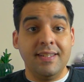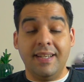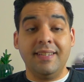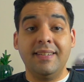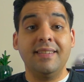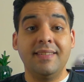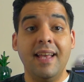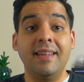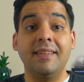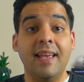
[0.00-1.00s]
just to
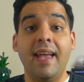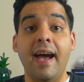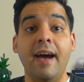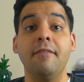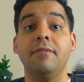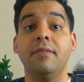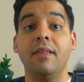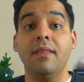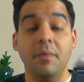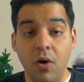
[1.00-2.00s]
say that they have the